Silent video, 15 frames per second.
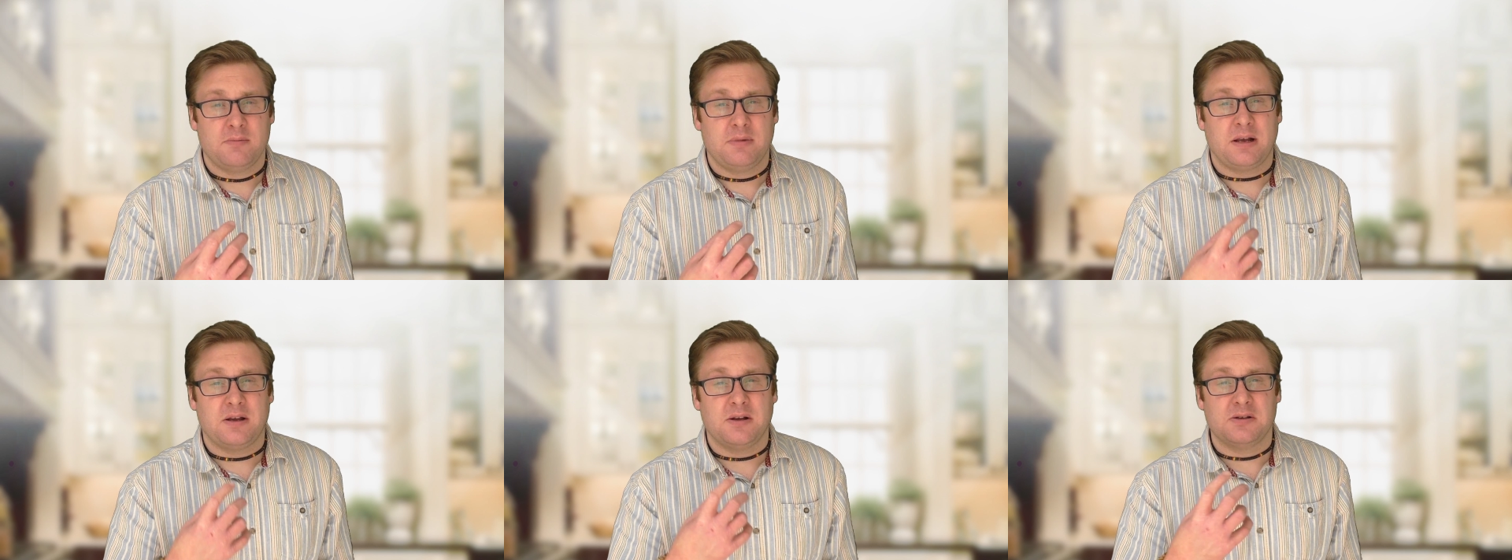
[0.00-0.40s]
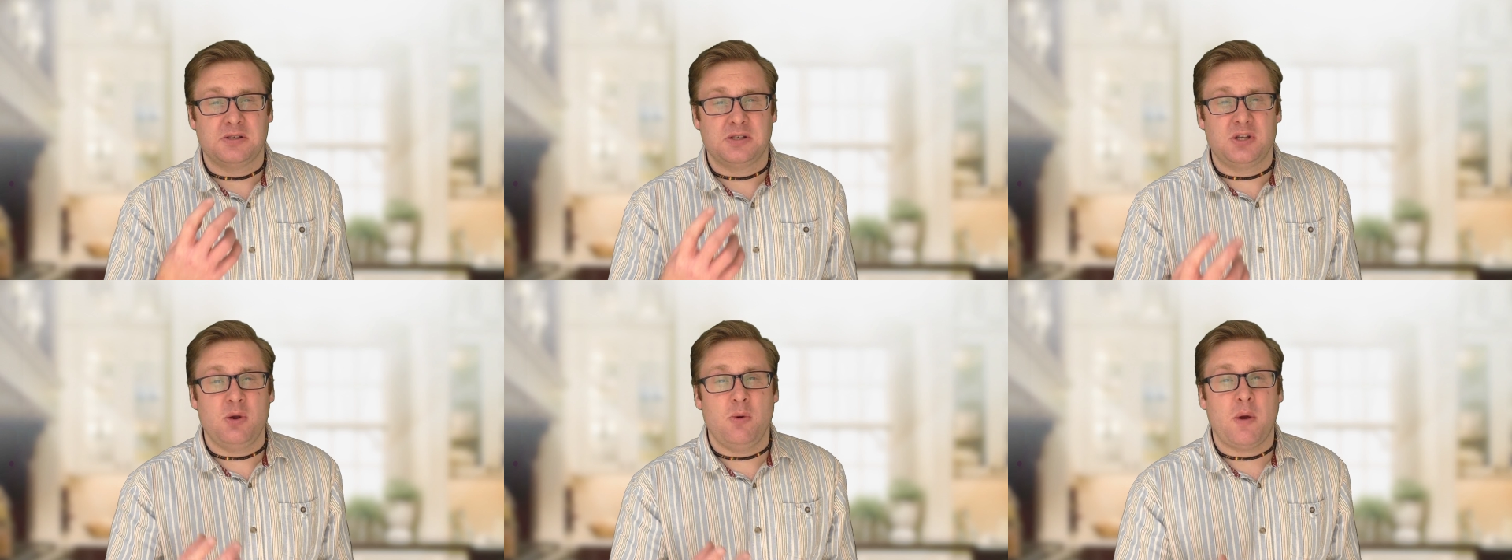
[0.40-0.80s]

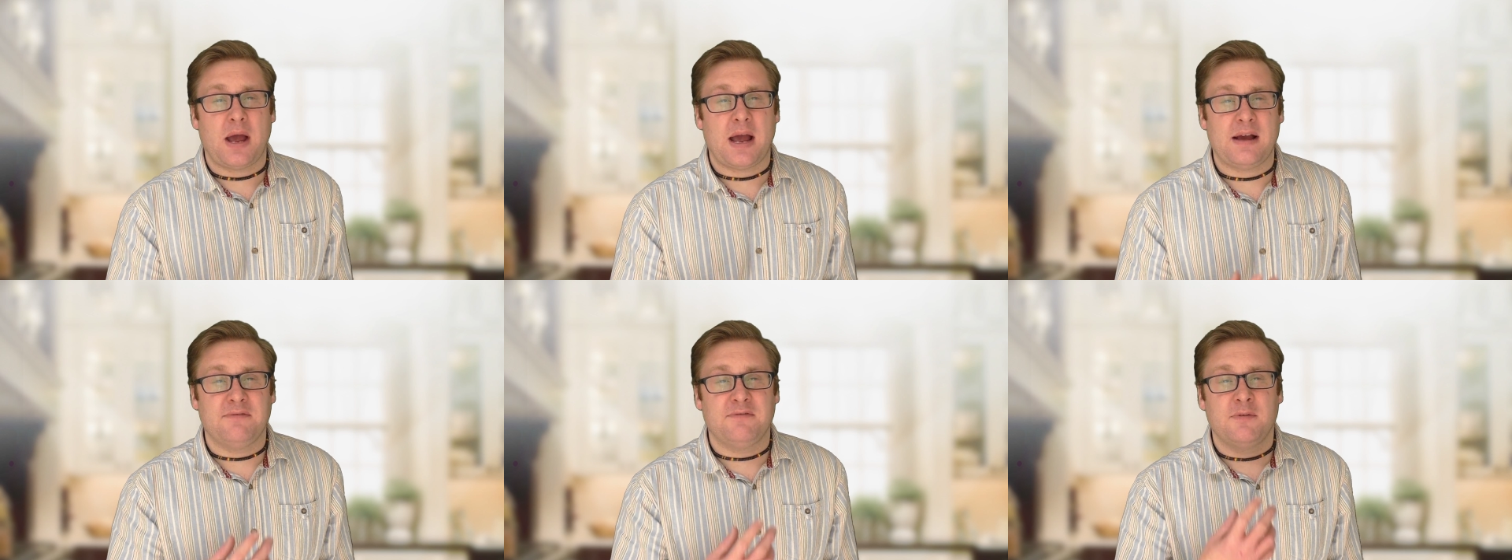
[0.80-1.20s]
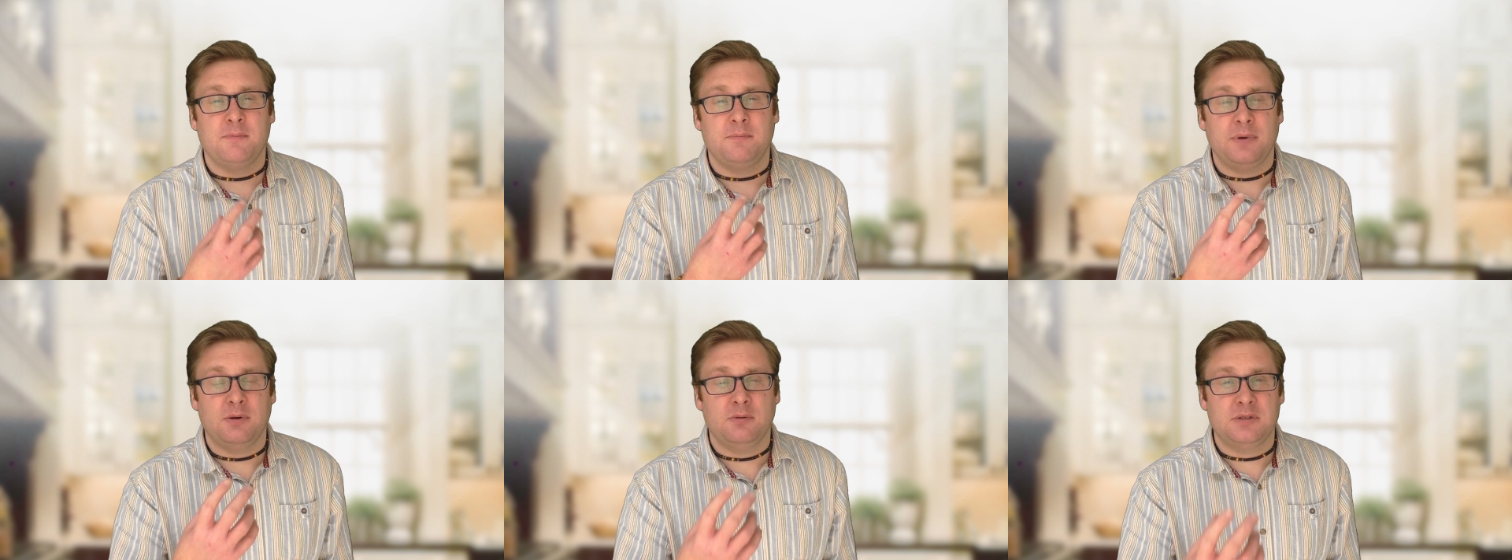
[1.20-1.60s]
because you have
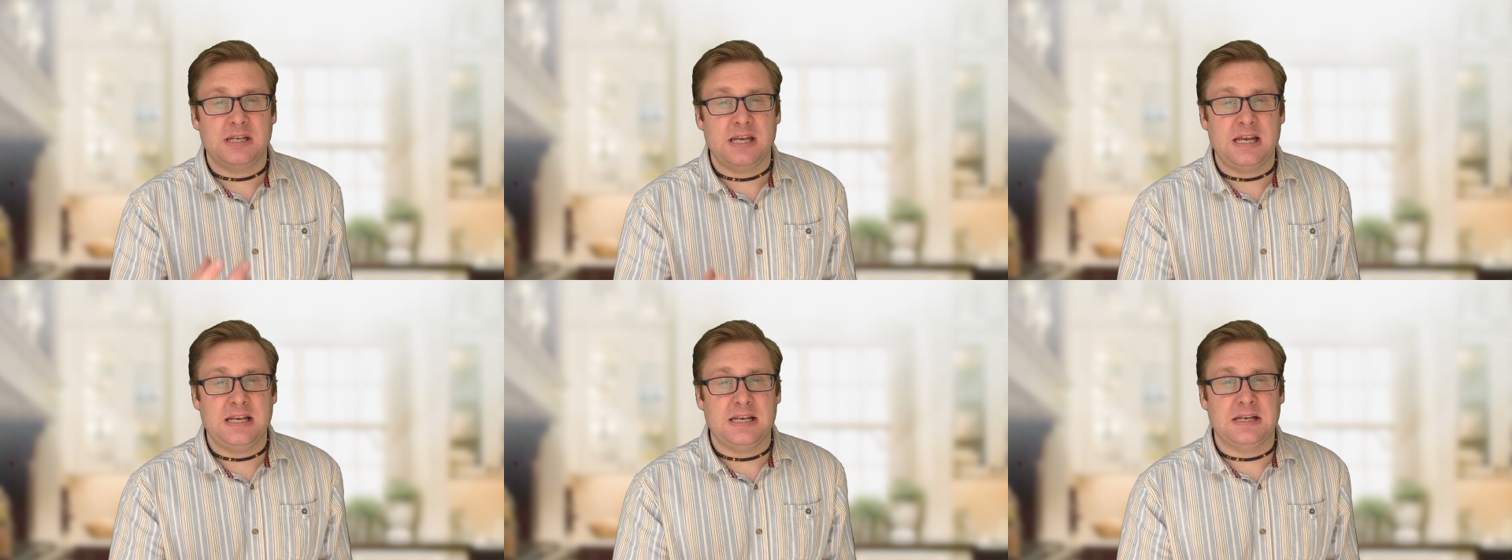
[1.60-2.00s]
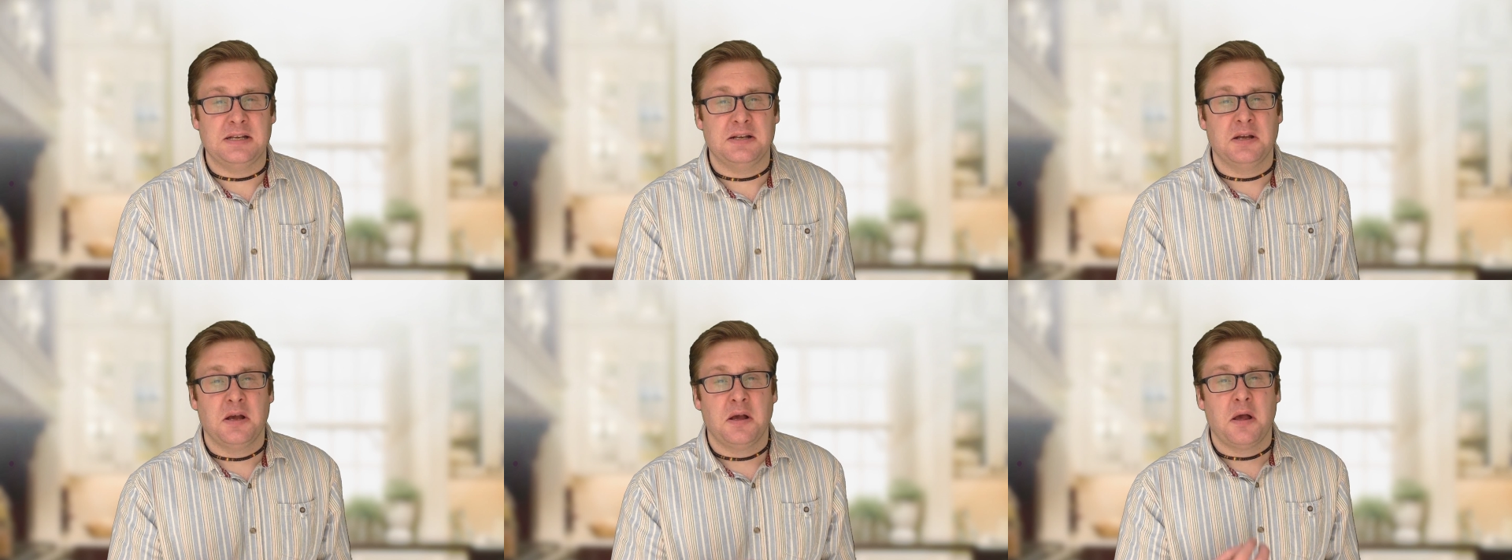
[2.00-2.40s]
built in
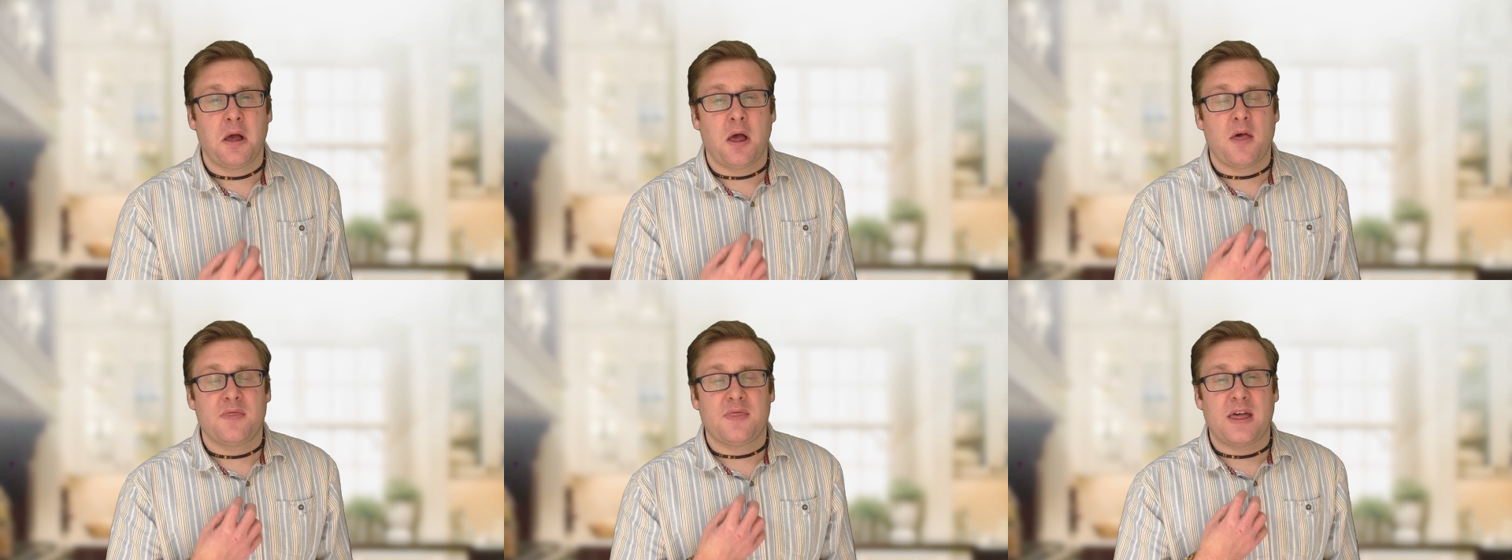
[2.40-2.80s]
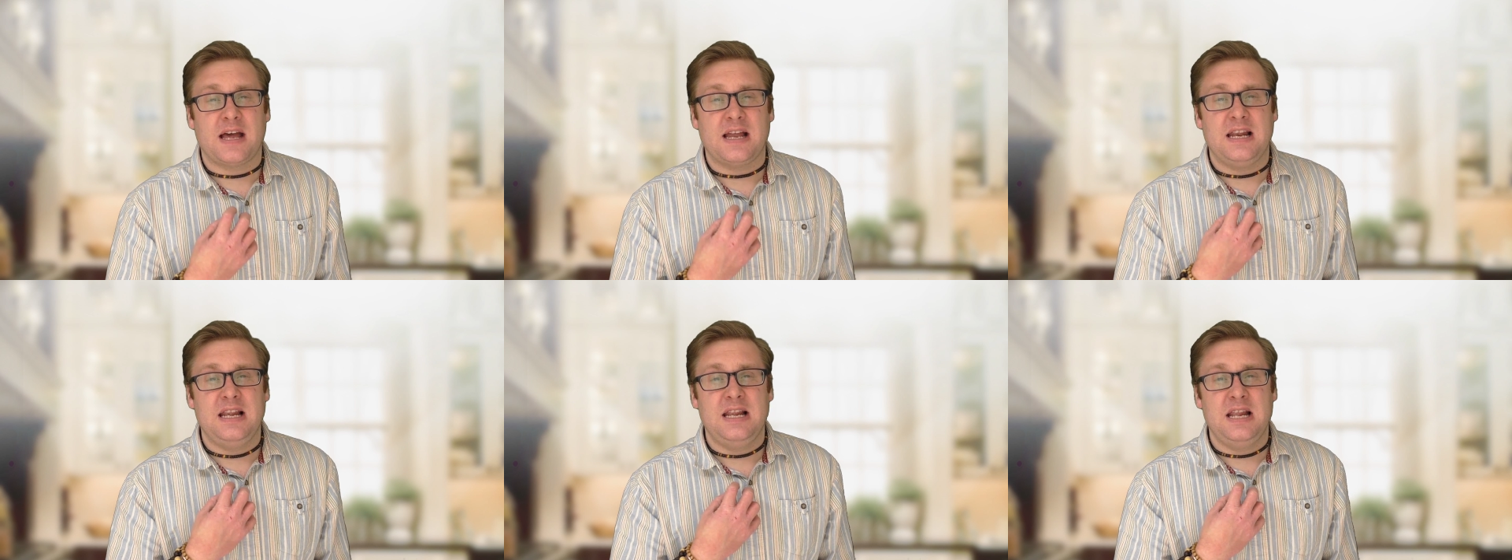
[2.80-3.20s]

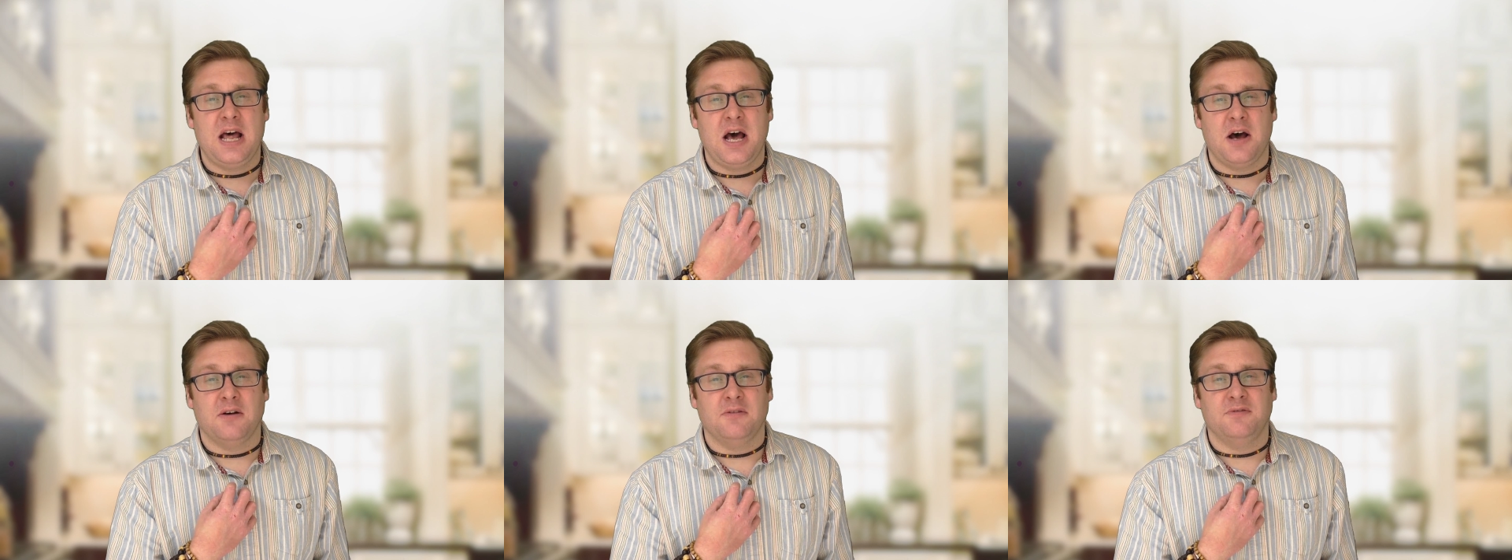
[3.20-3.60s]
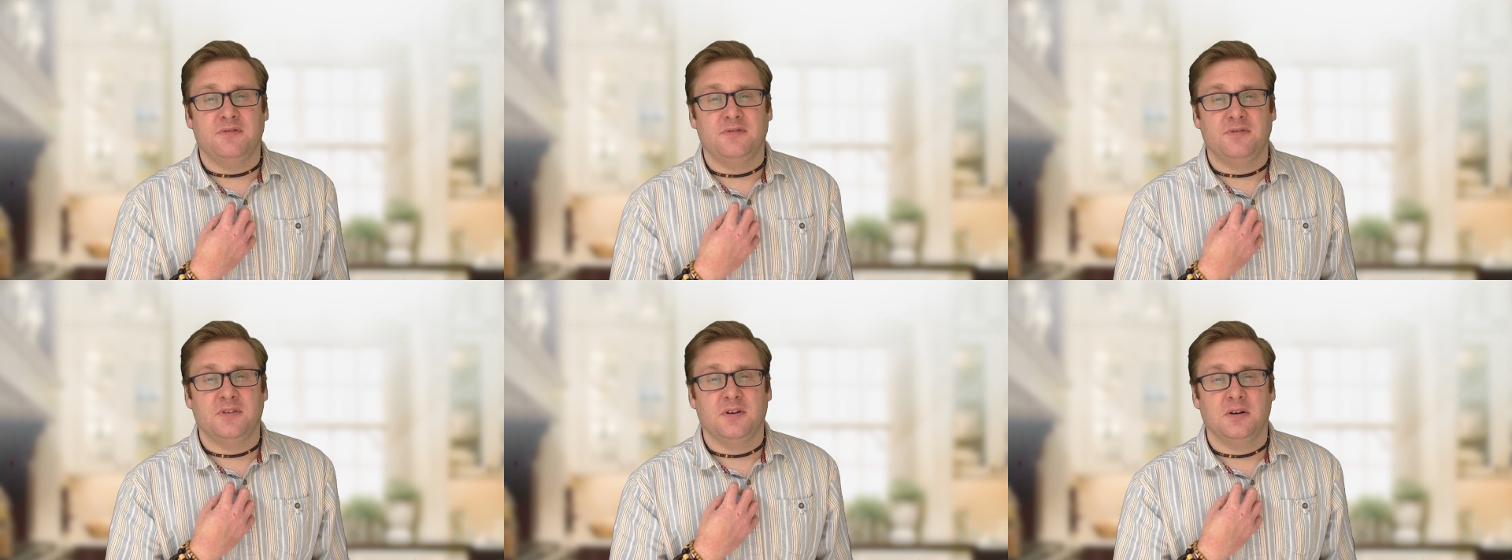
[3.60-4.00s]
that
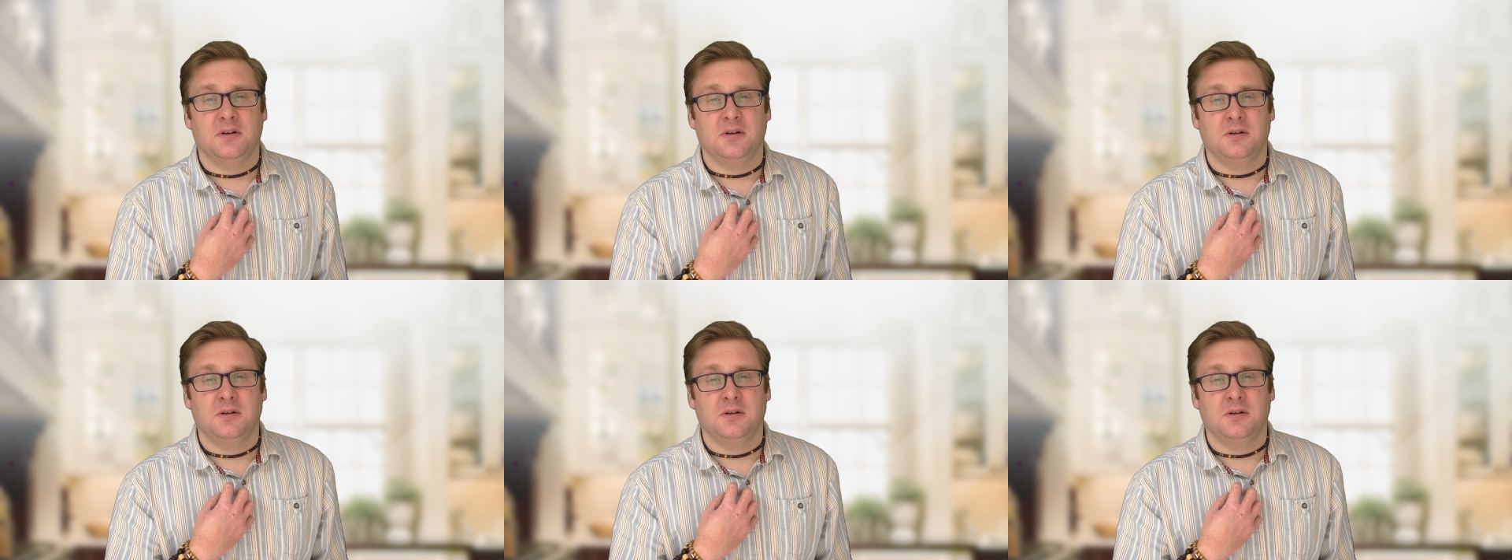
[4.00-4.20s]
love